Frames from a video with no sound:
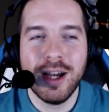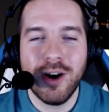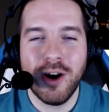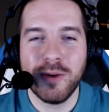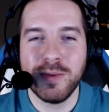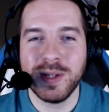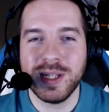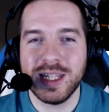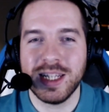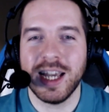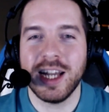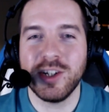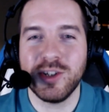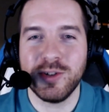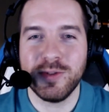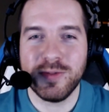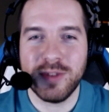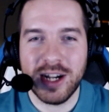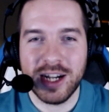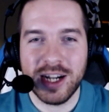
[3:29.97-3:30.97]
Obviously
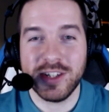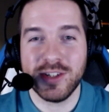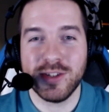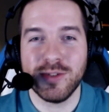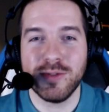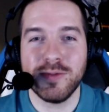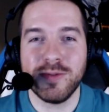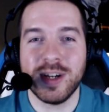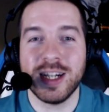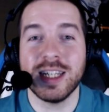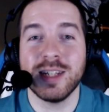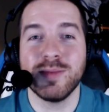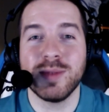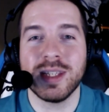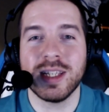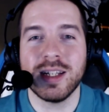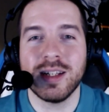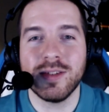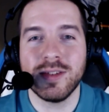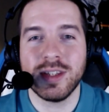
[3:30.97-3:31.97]
entry fraggers don't find
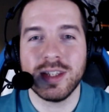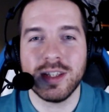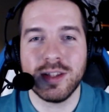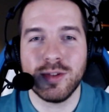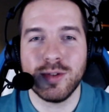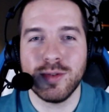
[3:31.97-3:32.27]
themselves